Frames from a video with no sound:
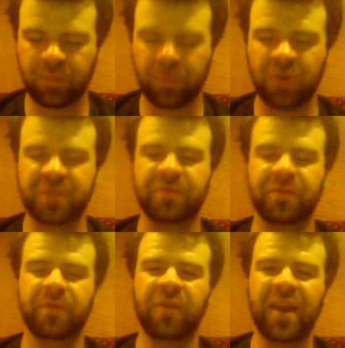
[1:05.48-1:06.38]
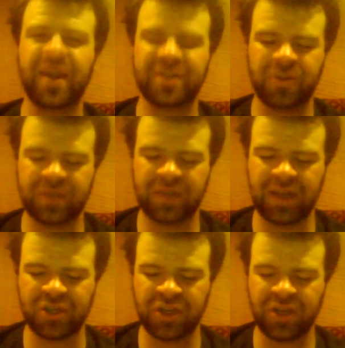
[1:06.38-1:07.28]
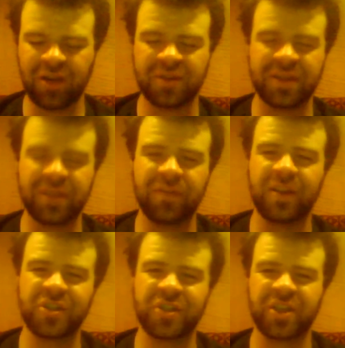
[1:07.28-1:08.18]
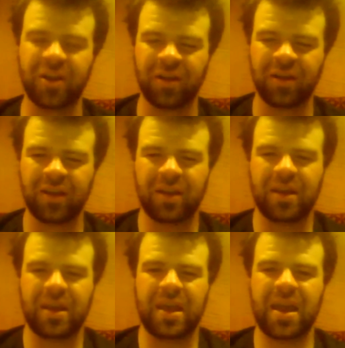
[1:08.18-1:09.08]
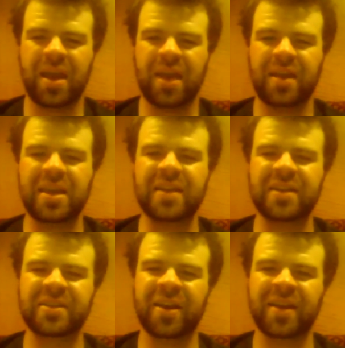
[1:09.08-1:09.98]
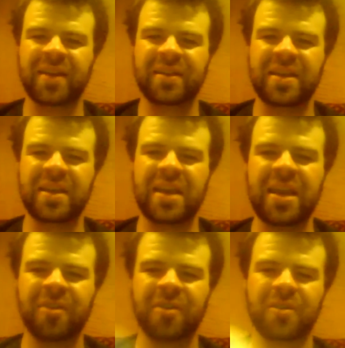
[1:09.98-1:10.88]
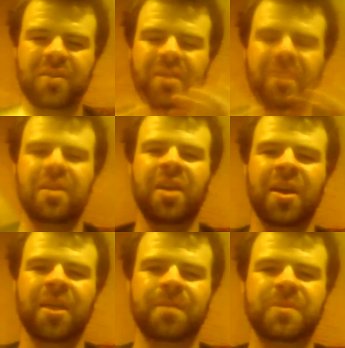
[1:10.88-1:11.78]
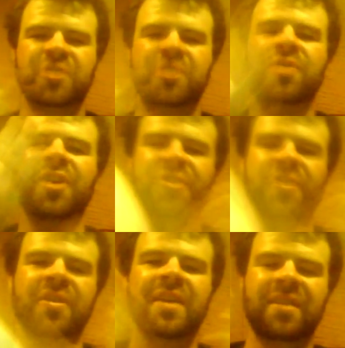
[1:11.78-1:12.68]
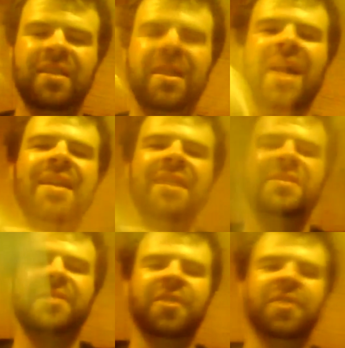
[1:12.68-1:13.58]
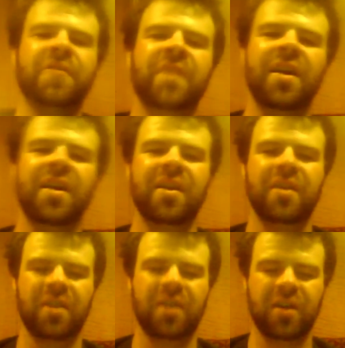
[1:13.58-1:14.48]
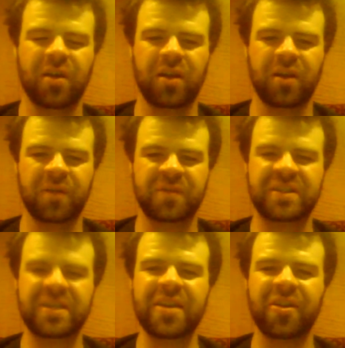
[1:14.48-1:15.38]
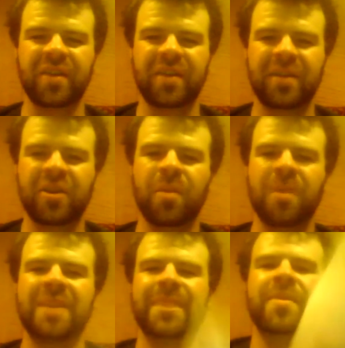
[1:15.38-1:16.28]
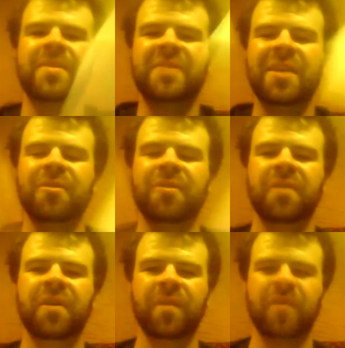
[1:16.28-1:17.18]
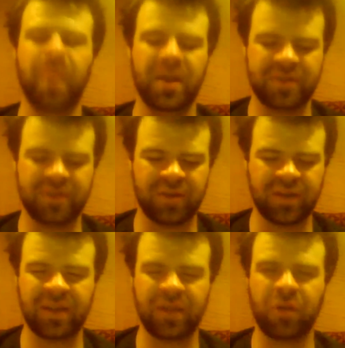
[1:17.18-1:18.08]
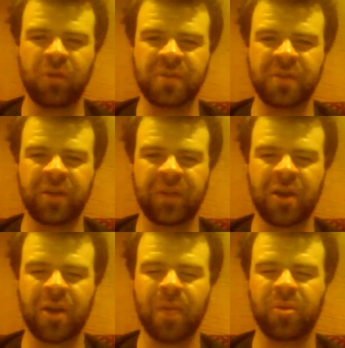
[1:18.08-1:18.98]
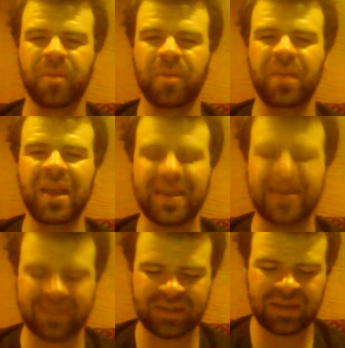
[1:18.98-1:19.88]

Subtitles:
person from France who was an engineer, a civil engineer, and he designed the inner structure, like the lattice of steel that makes up the center of the pedestal that holds all of the copper in place.